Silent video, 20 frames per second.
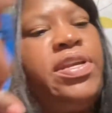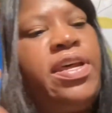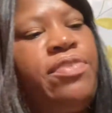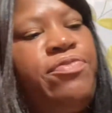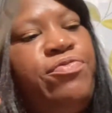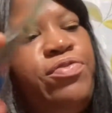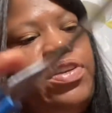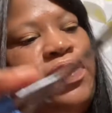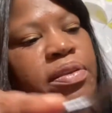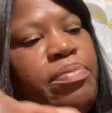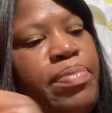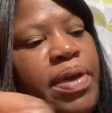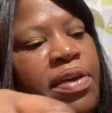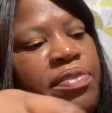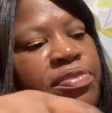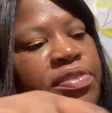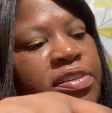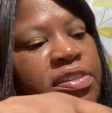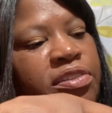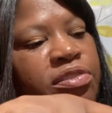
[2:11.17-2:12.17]
I feel
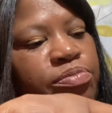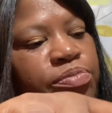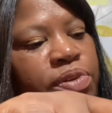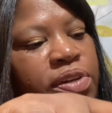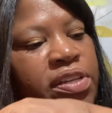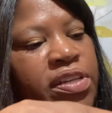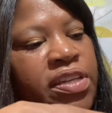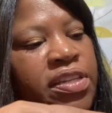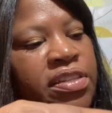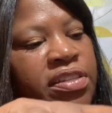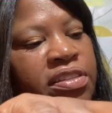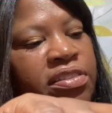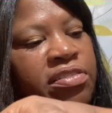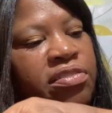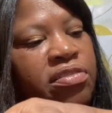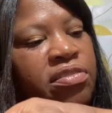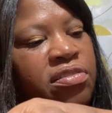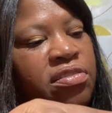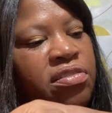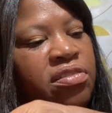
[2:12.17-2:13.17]
about this one in
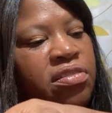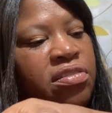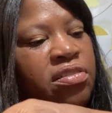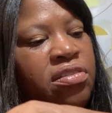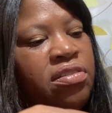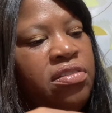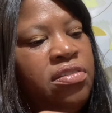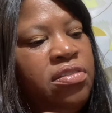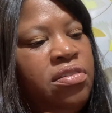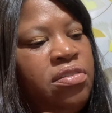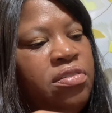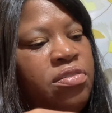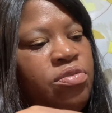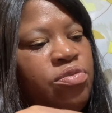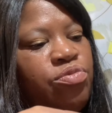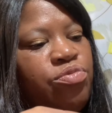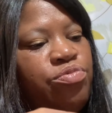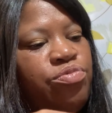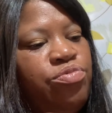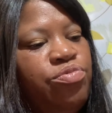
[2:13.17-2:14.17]
this
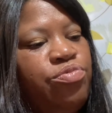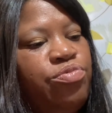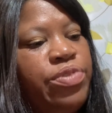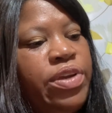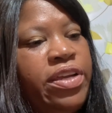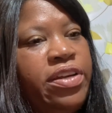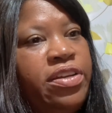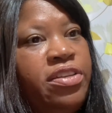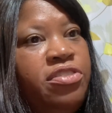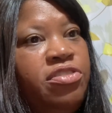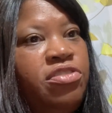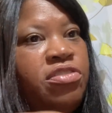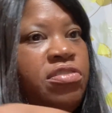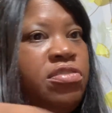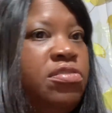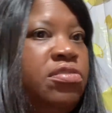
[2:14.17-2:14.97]
reddish